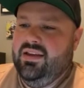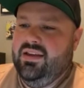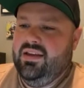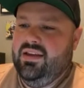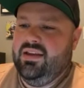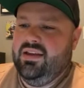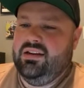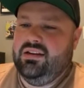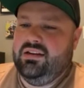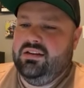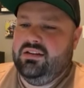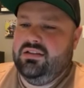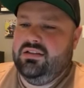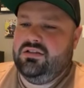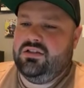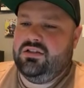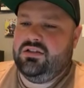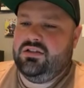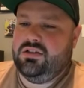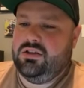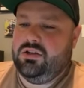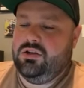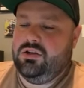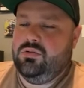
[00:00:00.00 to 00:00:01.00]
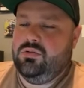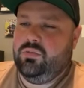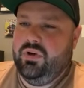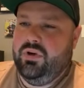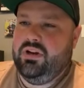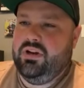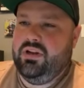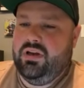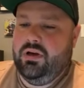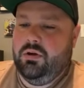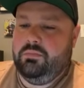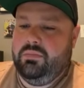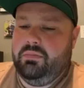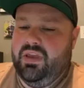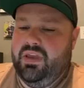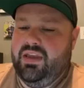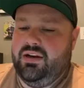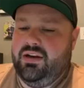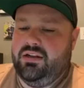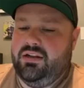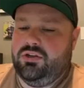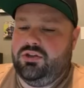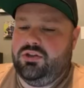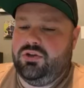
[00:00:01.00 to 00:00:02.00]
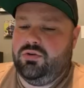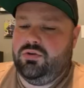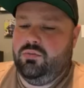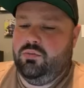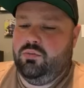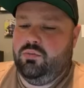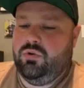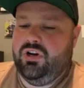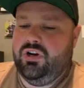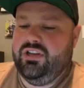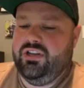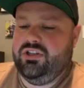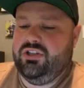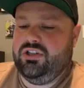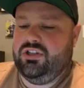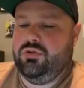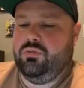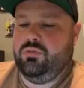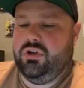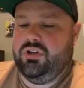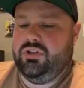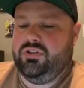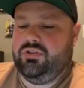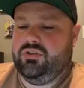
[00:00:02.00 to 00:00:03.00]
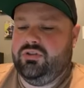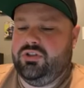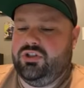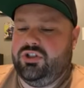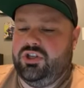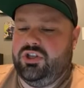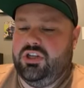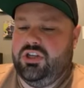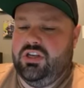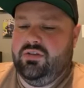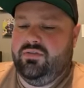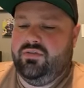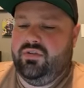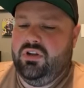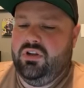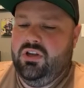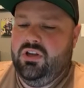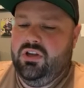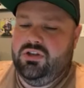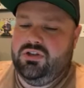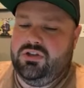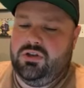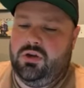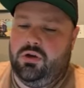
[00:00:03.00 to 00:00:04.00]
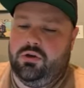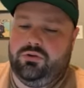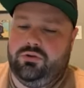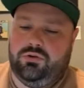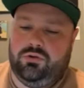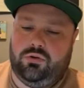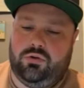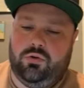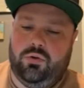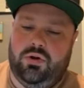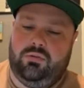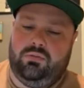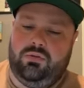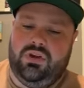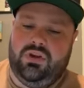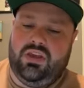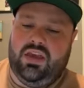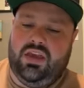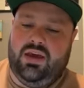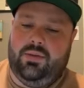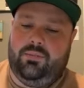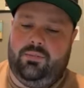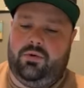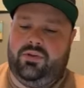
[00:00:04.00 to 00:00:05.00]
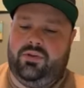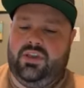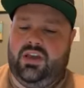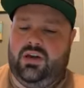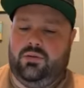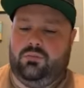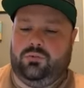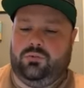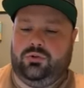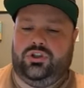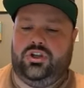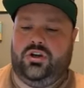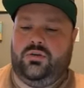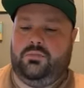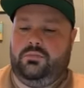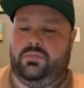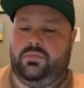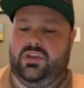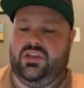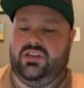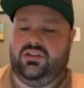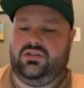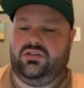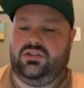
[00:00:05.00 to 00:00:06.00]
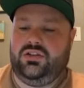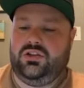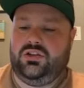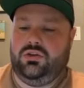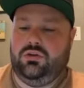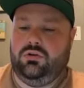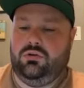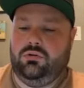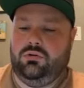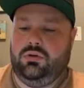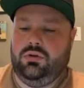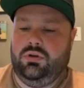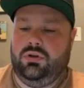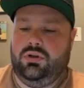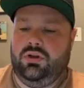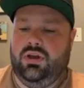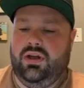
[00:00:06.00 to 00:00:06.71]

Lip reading: And it's just a good way to help manage what it is you want to achieve. So I'll do a quick recap on that and we'll jump into